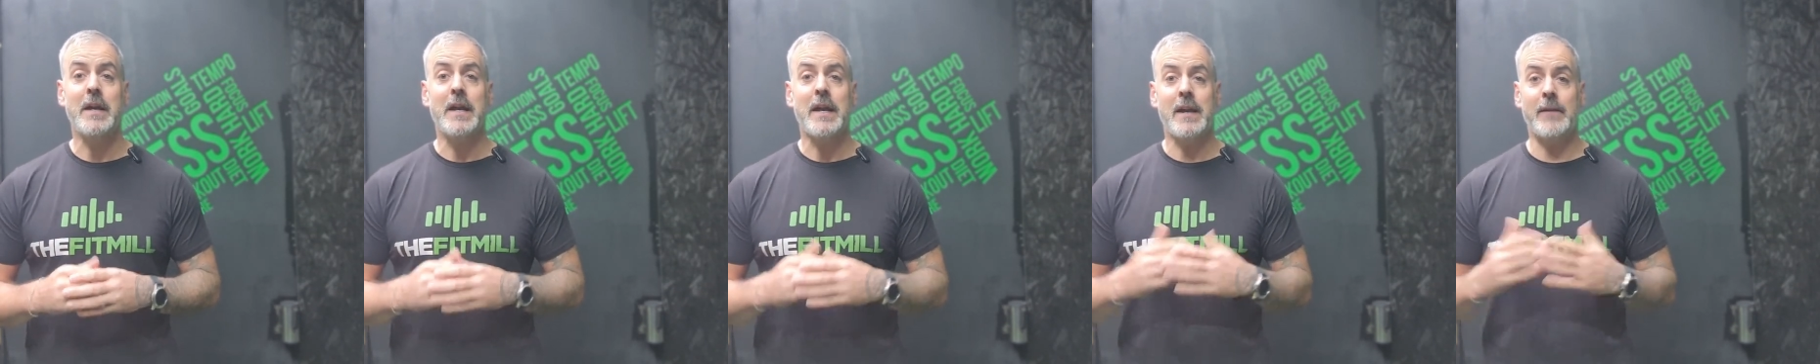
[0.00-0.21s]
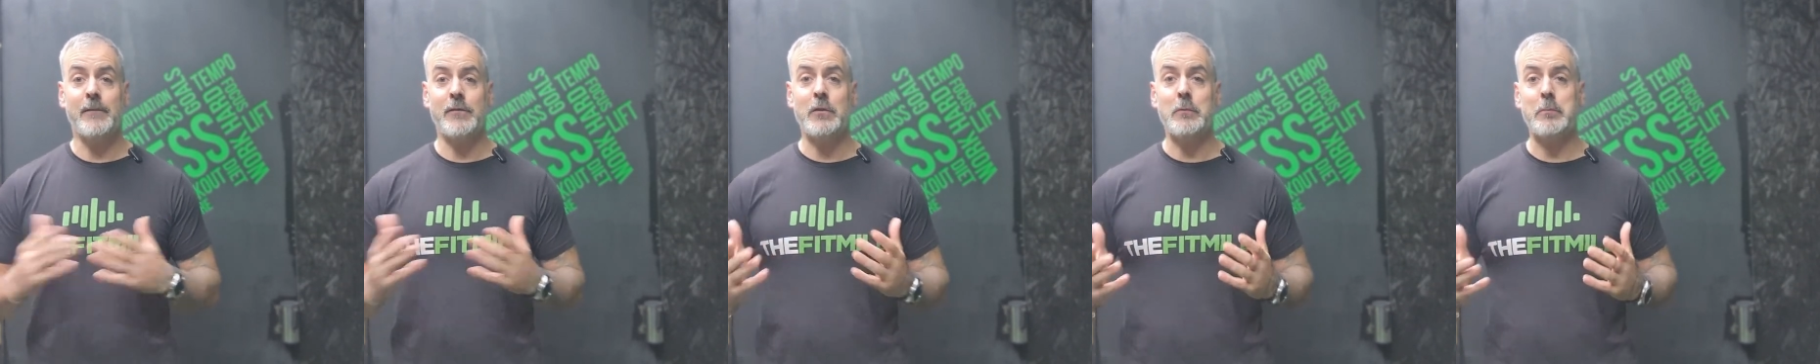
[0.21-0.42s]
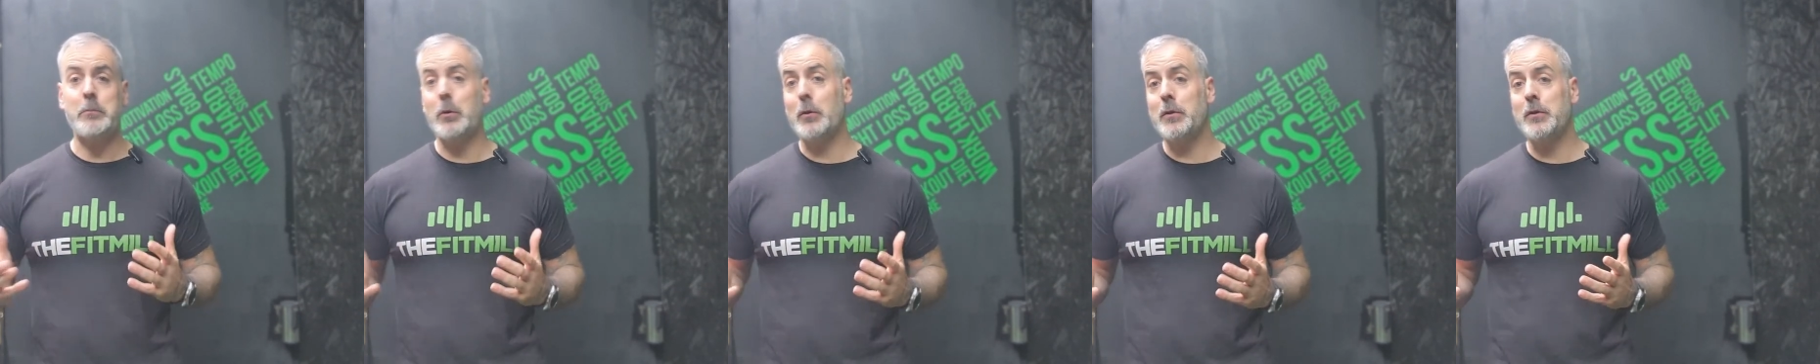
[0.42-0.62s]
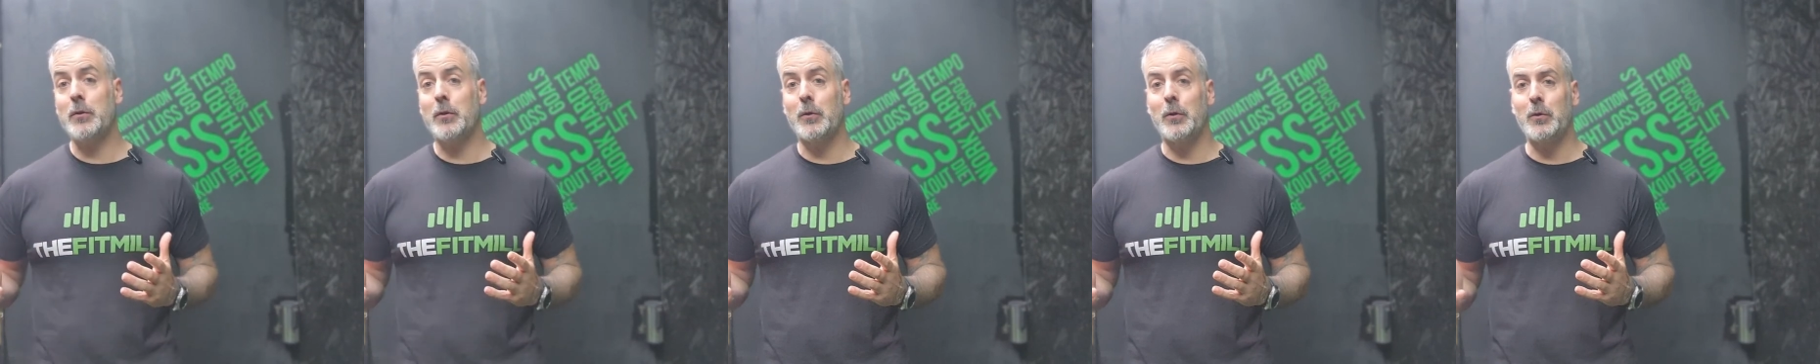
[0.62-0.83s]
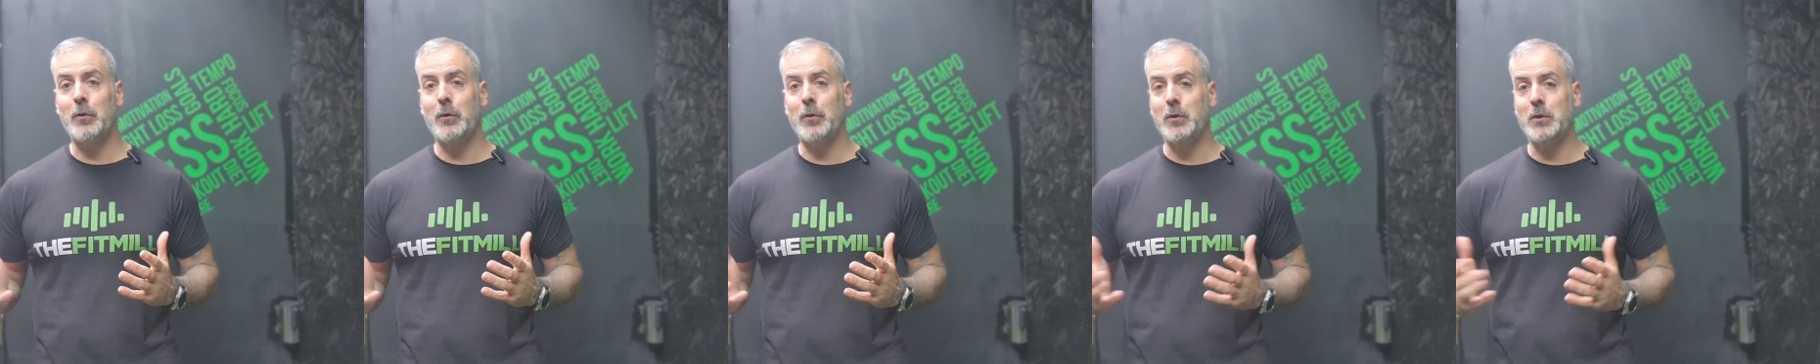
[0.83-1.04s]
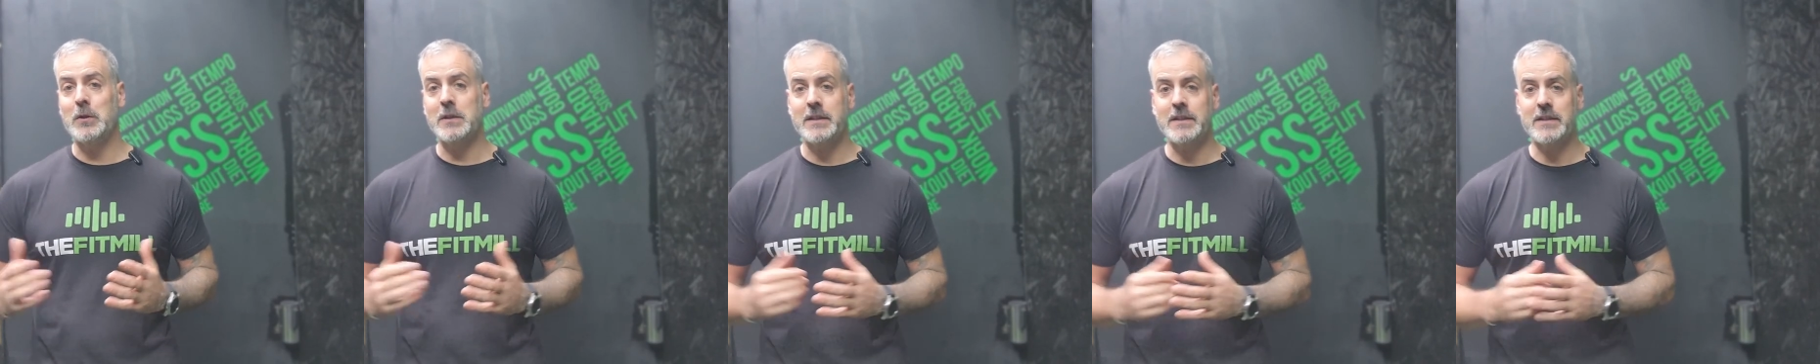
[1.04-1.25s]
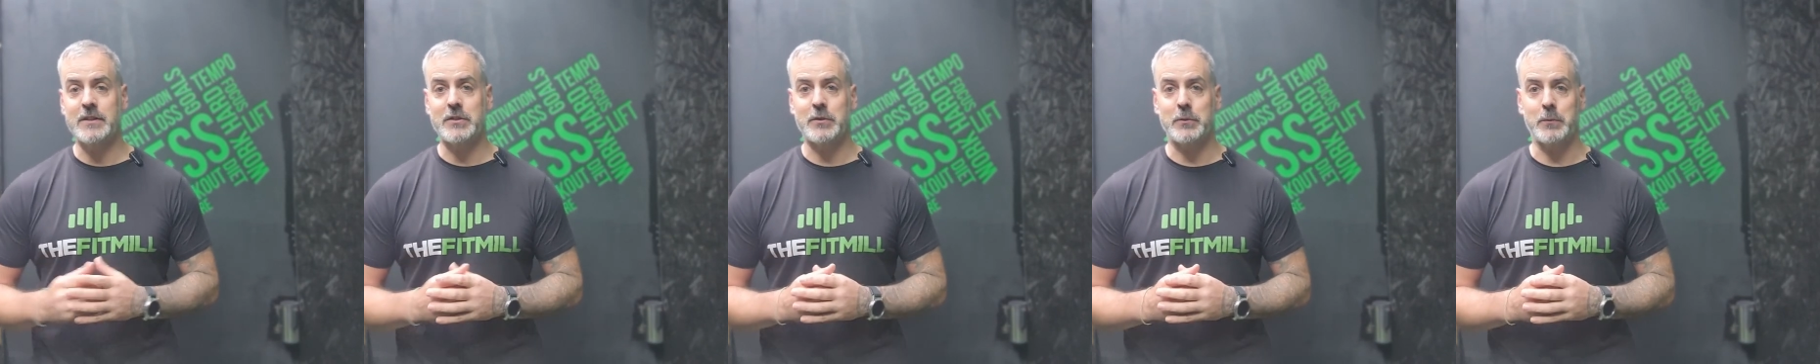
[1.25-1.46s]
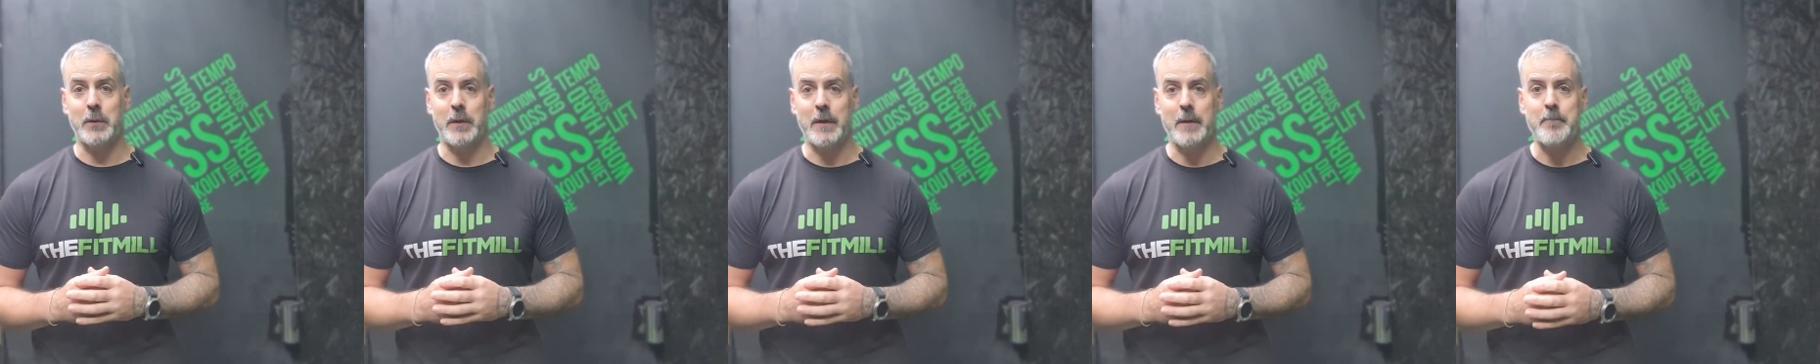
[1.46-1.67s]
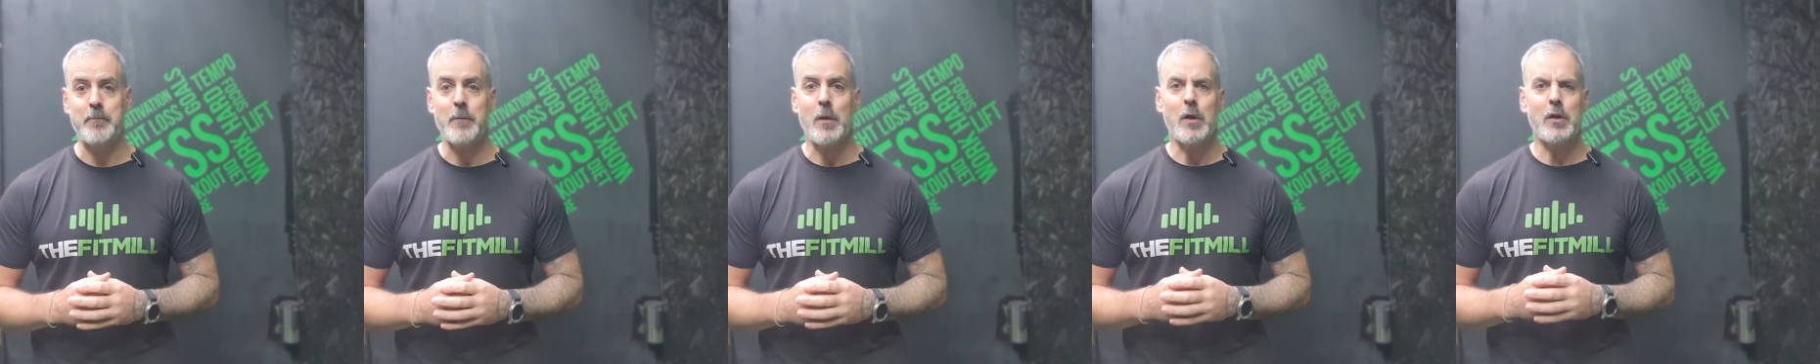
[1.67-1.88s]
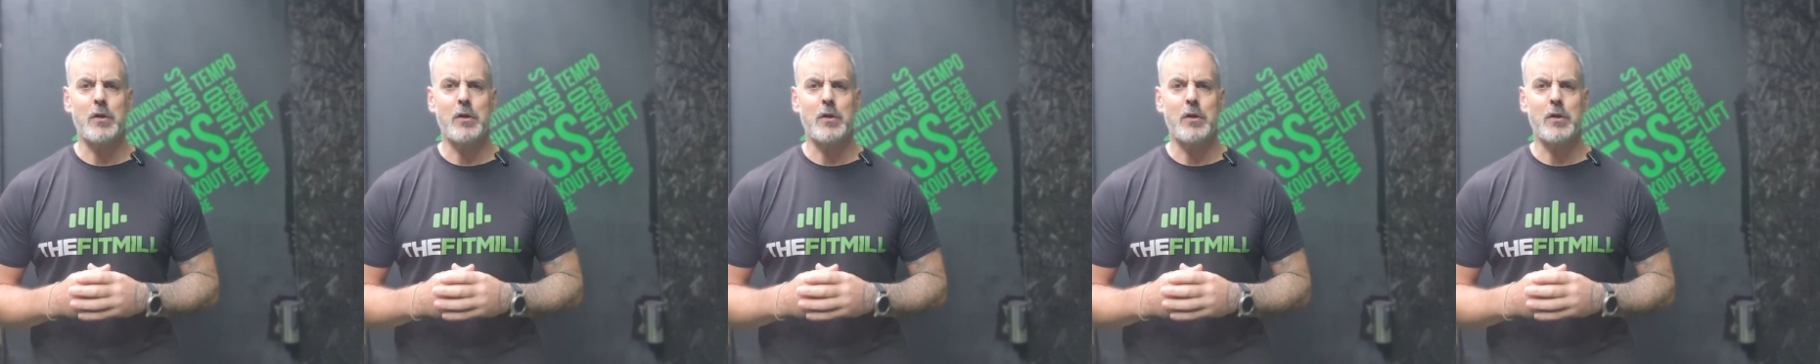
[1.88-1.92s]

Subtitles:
if you put your all into it,